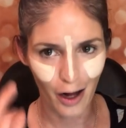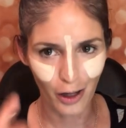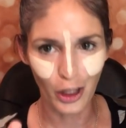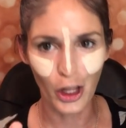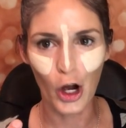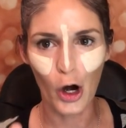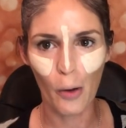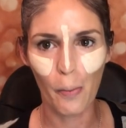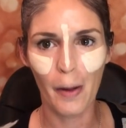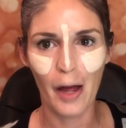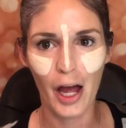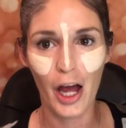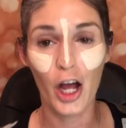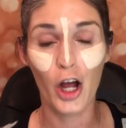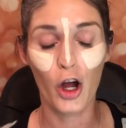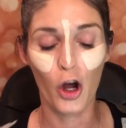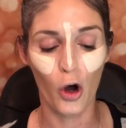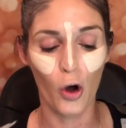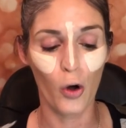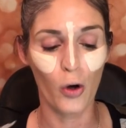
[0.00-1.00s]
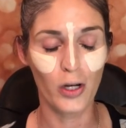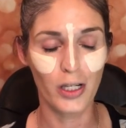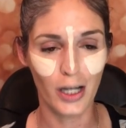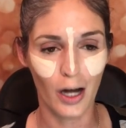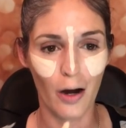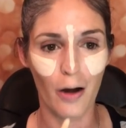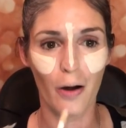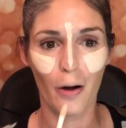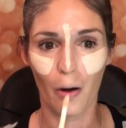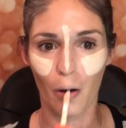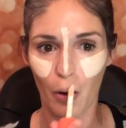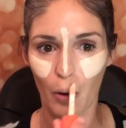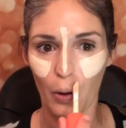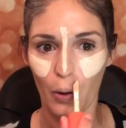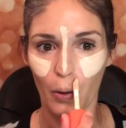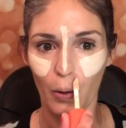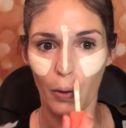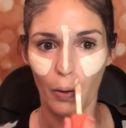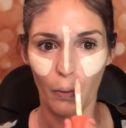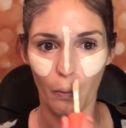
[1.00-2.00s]
a little bit goes a
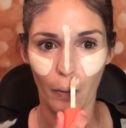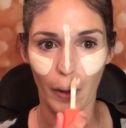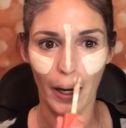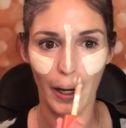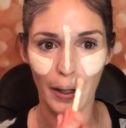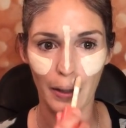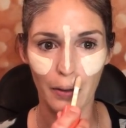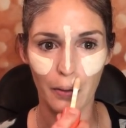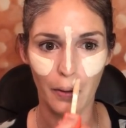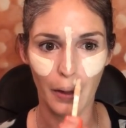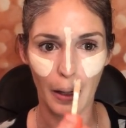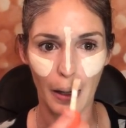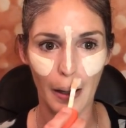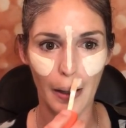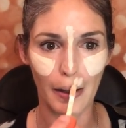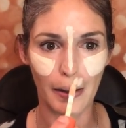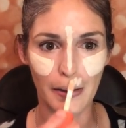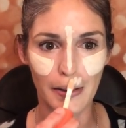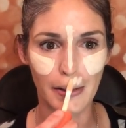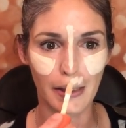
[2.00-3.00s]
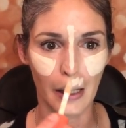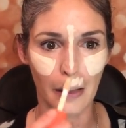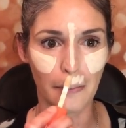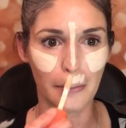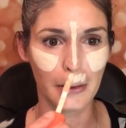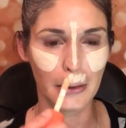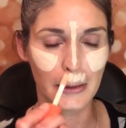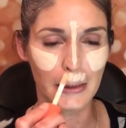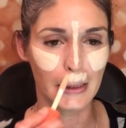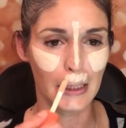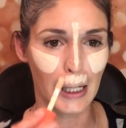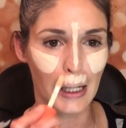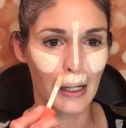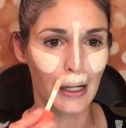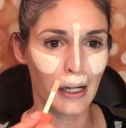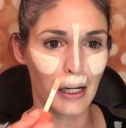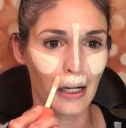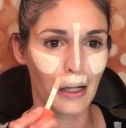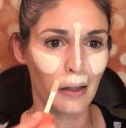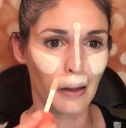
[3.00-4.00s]
long way, you guys. I'm just
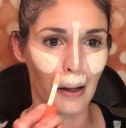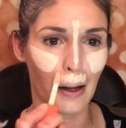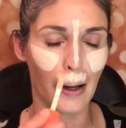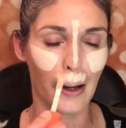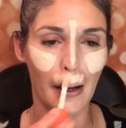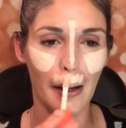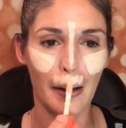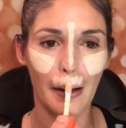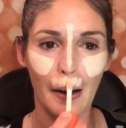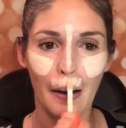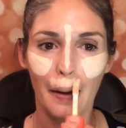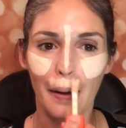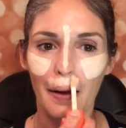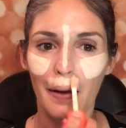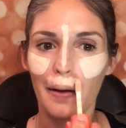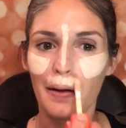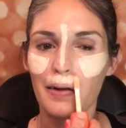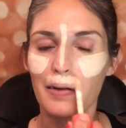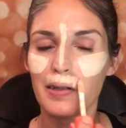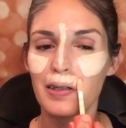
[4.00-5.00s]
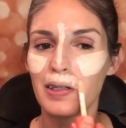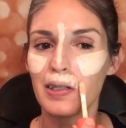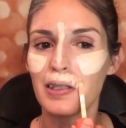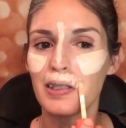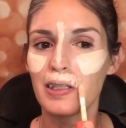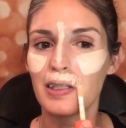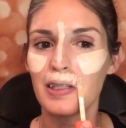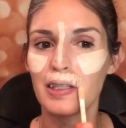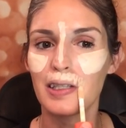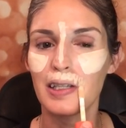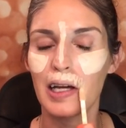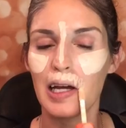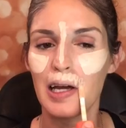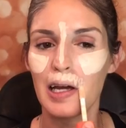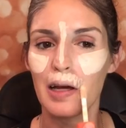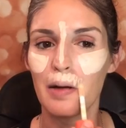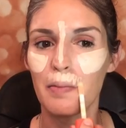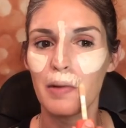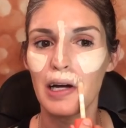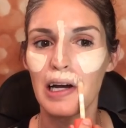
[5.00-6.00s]
saying, like, just the
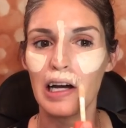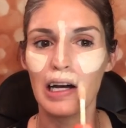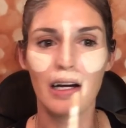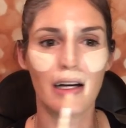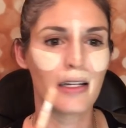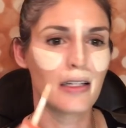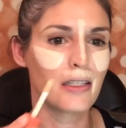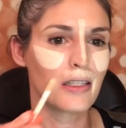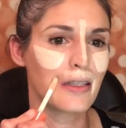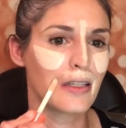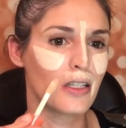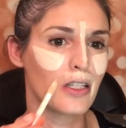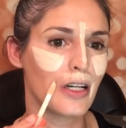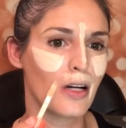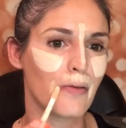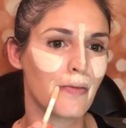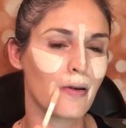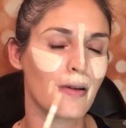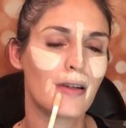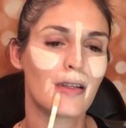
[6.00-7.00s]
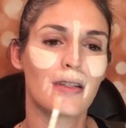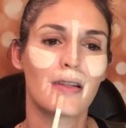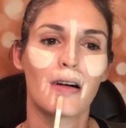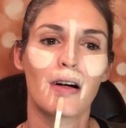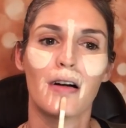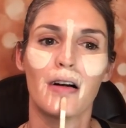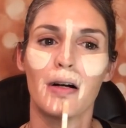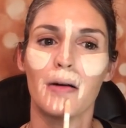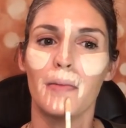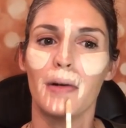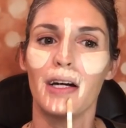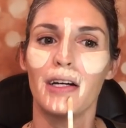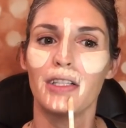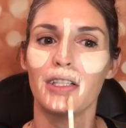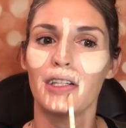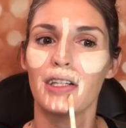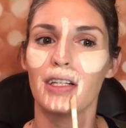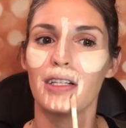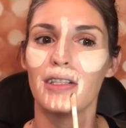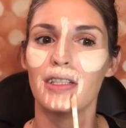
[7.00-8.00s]
same as the Jeffree Star
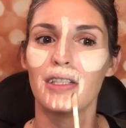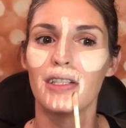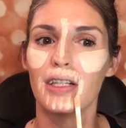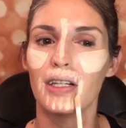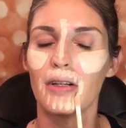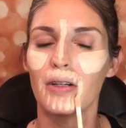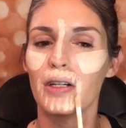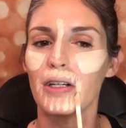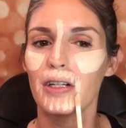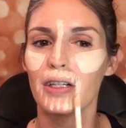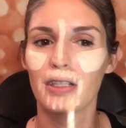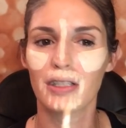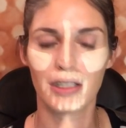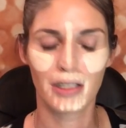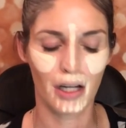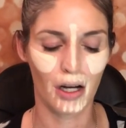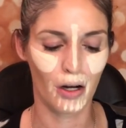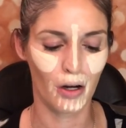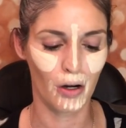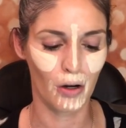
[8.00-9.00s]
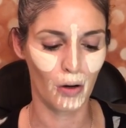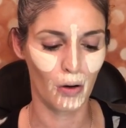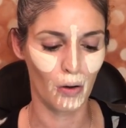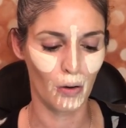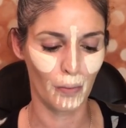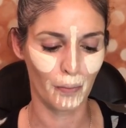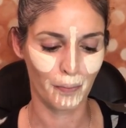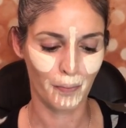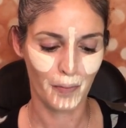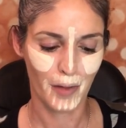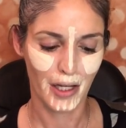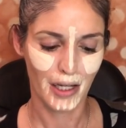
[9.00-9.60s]
Magic Concealer. So,